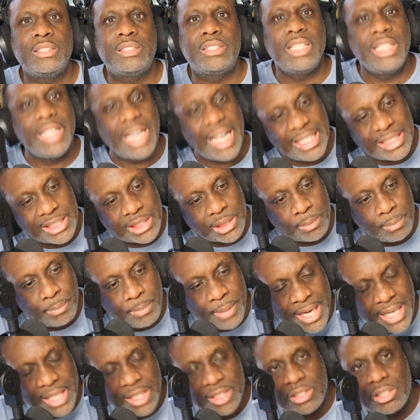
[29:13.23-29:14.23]
See, they
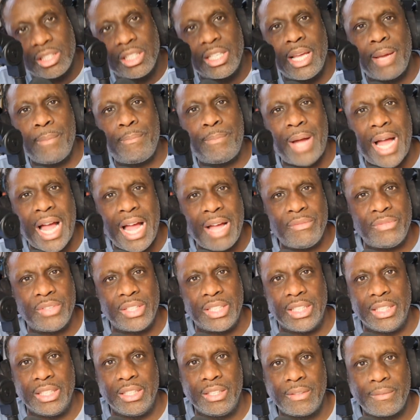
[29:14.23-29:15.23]
speak to their
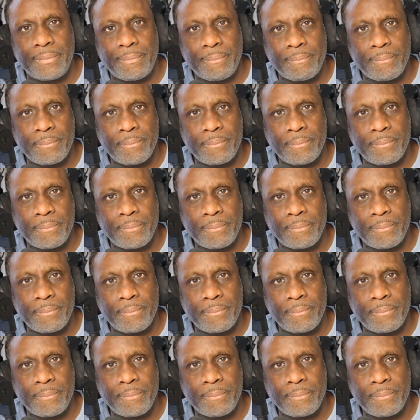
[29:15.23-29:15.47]
poverty.